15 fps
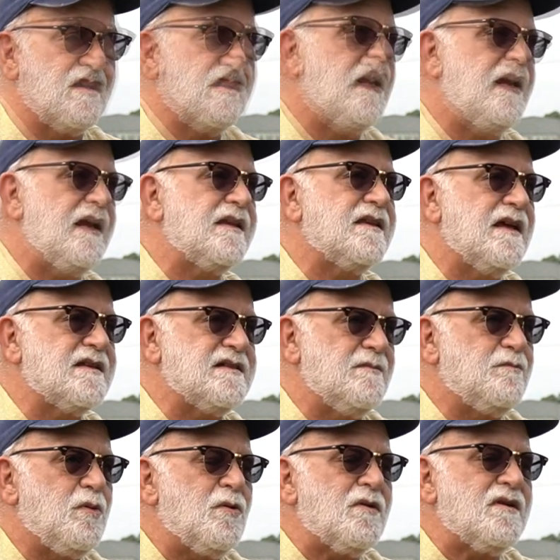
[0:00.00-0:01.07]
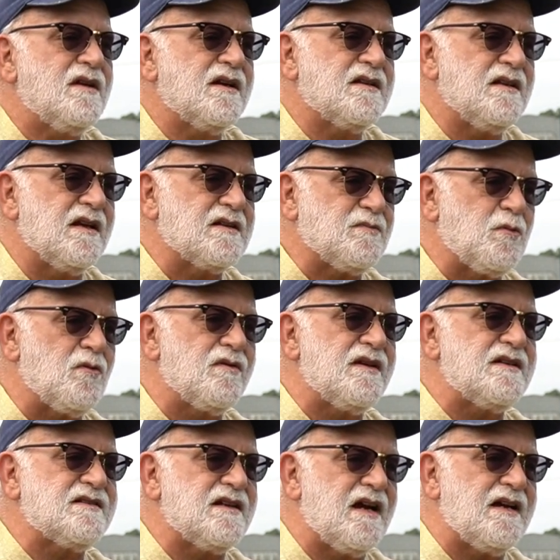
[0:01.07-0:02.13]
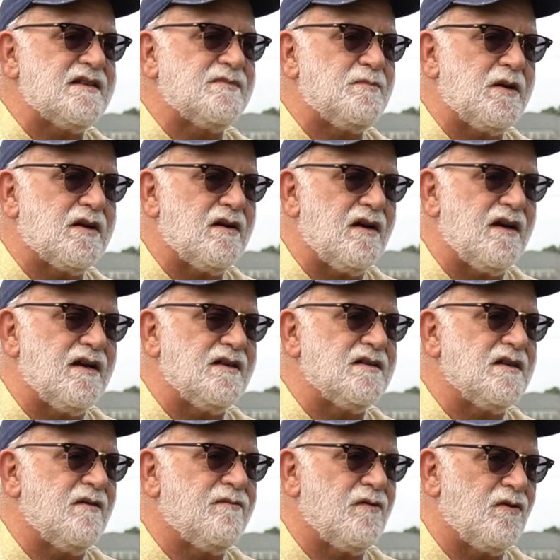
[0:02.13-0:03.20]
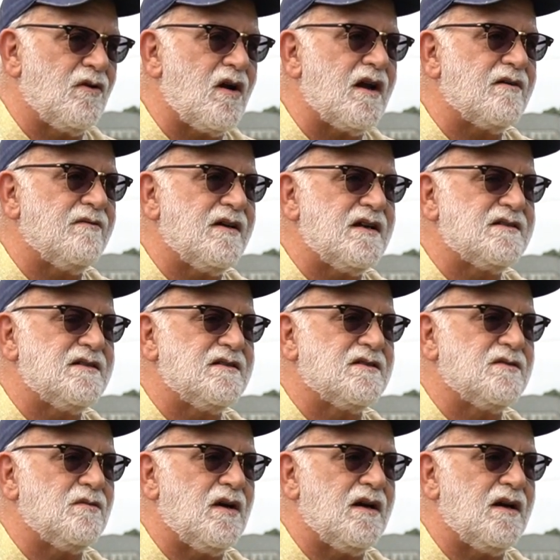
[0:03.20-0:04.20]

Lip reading: Yeah, it's important to explore these sites because for a lot of reasons.